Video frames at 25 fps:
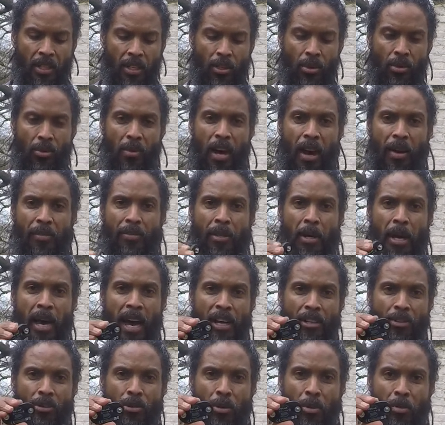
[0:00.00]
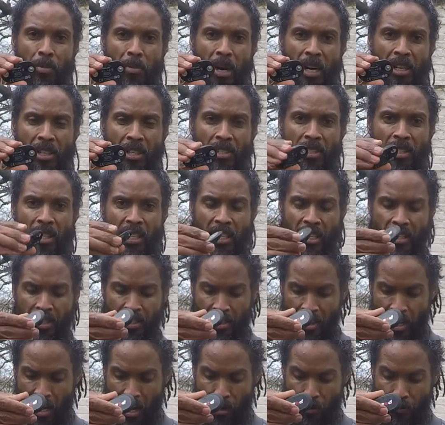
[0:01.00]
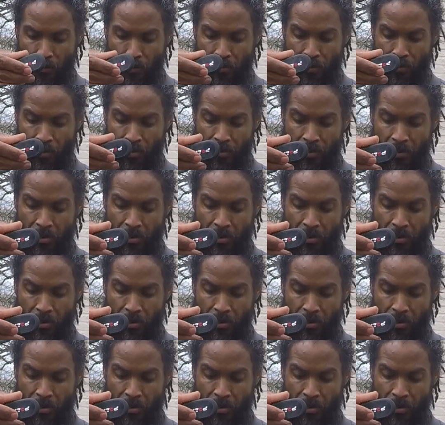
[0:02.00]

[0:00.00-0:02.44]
You have the actual monitor itself,